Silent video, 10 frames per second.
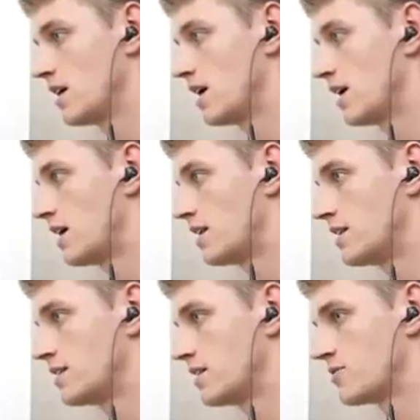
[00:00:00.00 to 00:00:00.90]

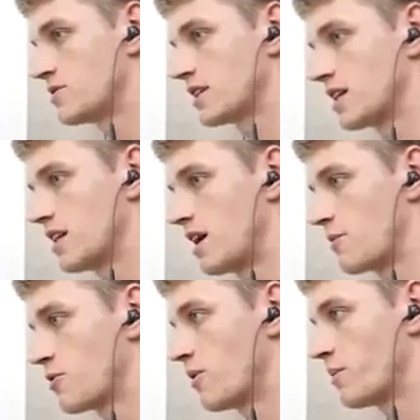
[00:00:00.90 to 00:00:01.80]
And there's a
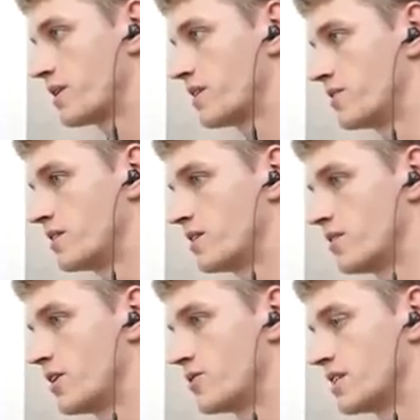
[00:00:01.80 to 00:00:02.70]
climb coming up here.
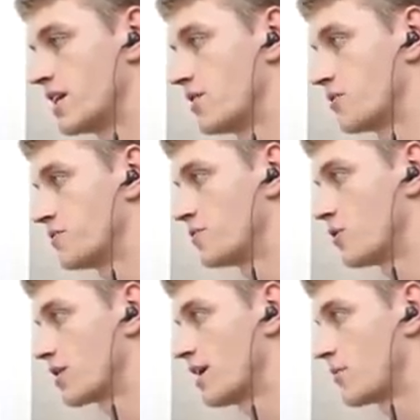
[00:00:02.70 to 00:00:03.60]
Oh, there's the category
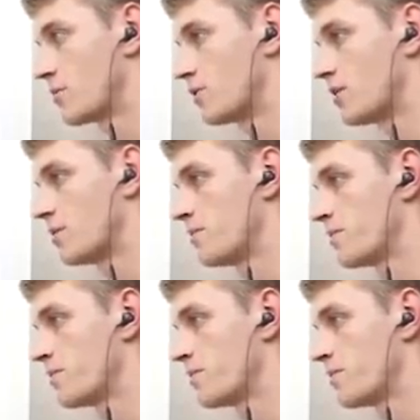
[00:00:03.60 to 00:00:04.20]
4 climb coming up.